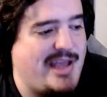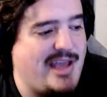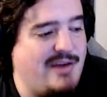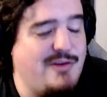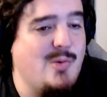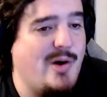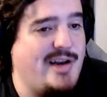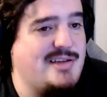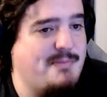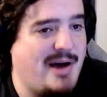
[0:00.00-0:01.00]
If you
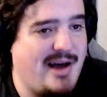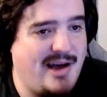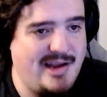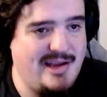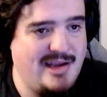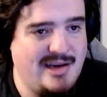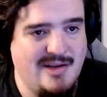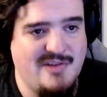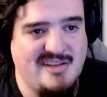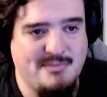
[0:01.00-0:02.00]
wanted to buy
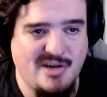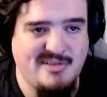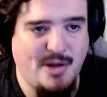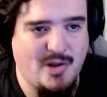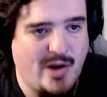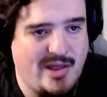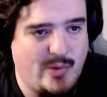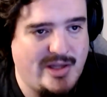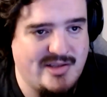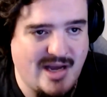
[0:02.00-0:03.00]
any of these books, by the way, the
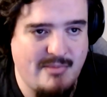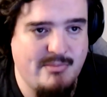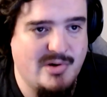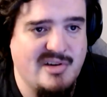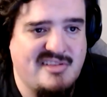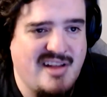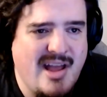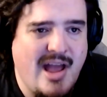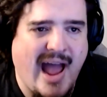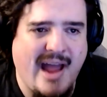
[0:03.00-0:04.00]
Wheel of Time books,
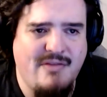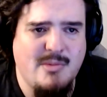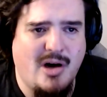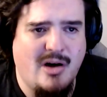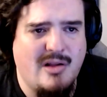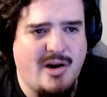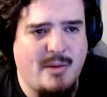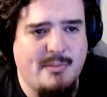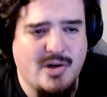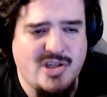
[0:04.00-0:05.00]
I have them all on
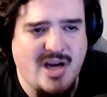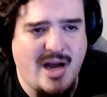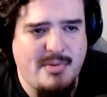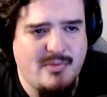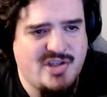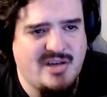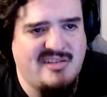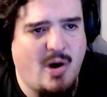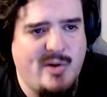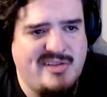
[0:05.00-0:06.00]
our bookshop, which
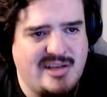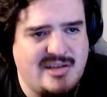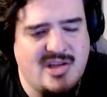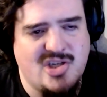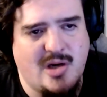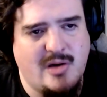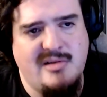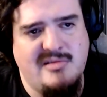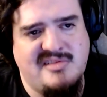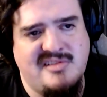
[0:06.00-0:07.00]
is always linked in the show
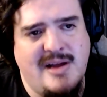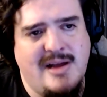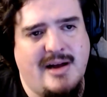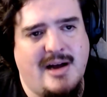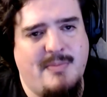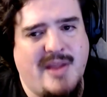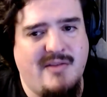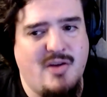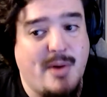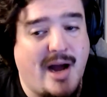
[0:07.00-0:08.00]
notes.
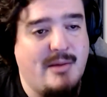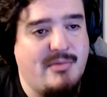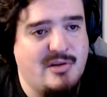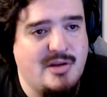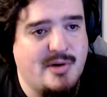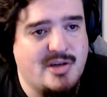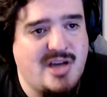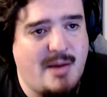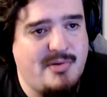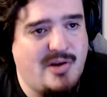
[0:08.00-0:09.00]
And if you buy them through the
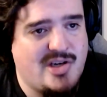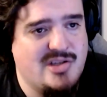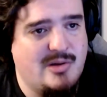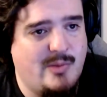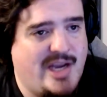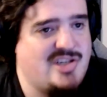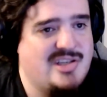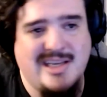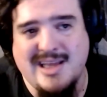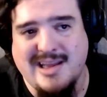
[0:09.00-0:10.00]
bookshop, we
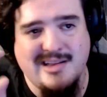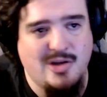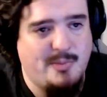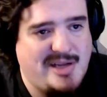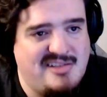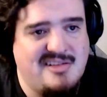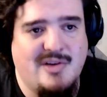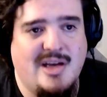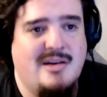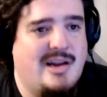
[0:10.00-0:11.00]
actually get like a little piece of
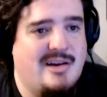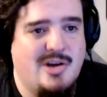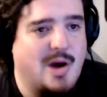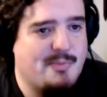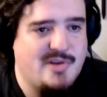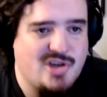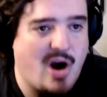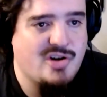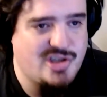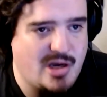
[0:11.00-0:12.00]
it, and you help
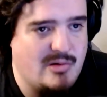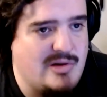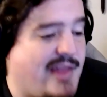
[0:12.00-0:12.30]
our show.